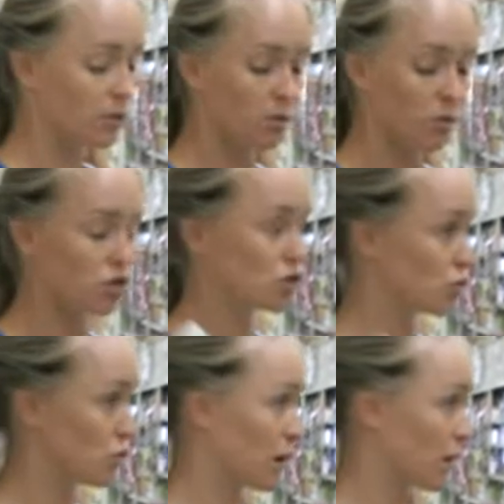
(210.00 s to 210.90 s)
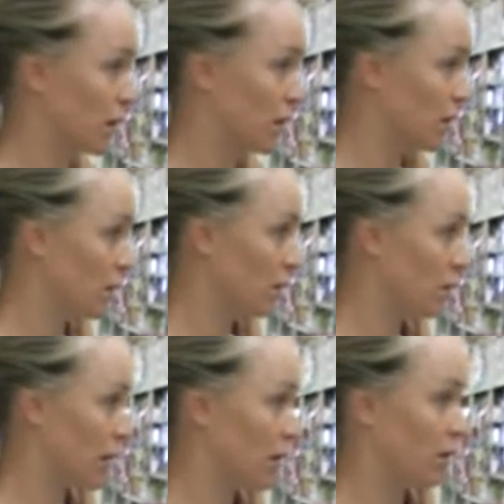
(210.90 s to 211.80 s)
a little bit more sugar in it
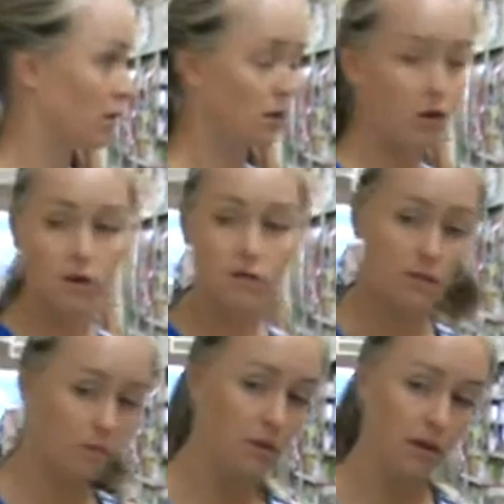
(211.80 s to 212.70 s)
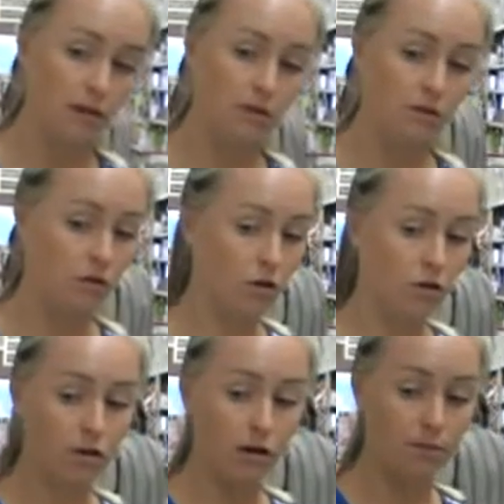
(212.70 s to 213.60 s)
than some of the others, so
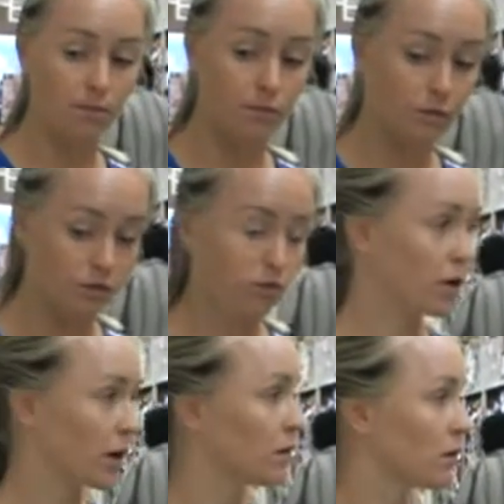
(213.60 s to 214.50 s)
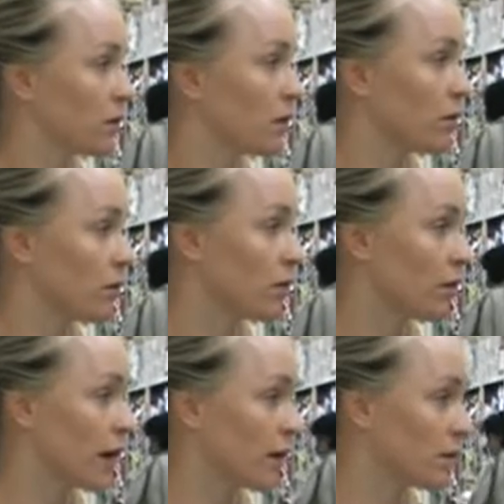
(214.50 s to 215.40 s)
just look at
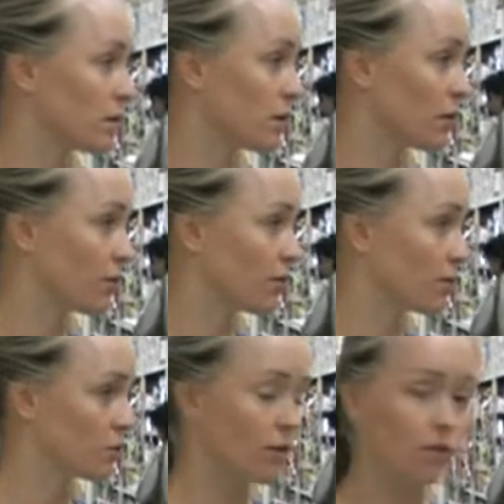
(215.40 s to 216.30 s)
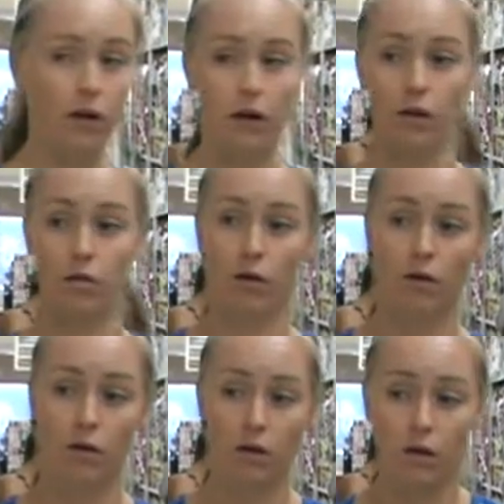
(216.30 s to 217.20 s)
that. I'll find another
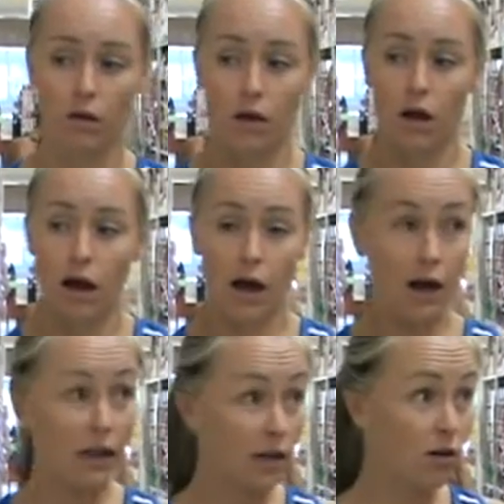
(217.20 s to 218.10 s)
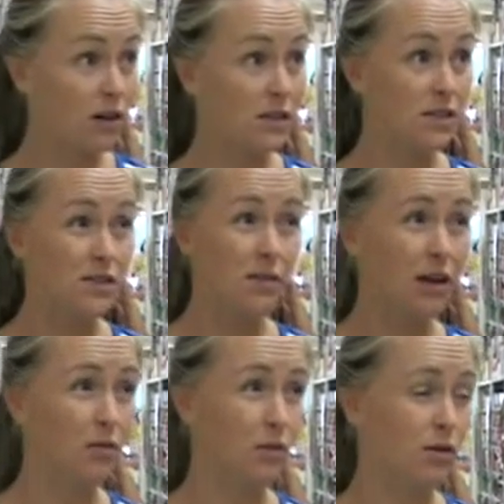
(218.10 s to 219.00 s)
one. Any questions
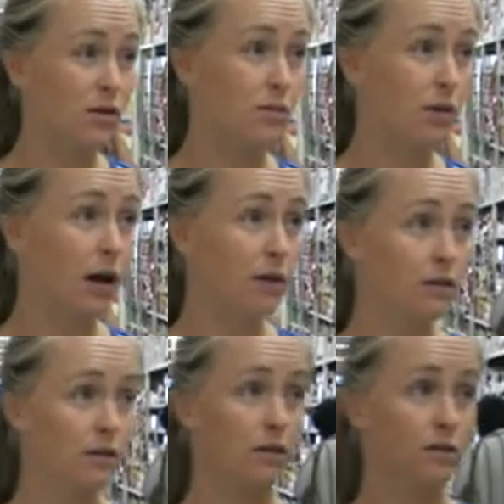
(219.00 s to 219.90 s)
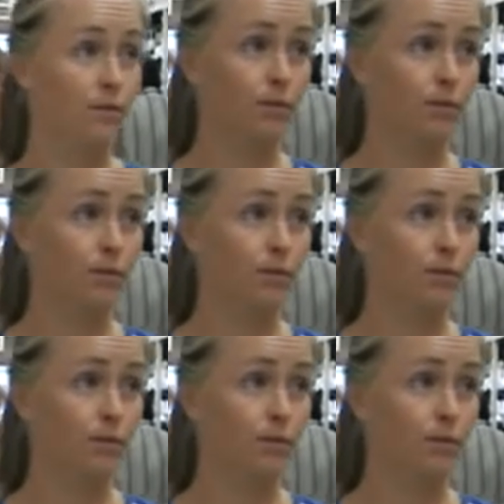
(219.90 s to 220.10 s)
about your muesli bars?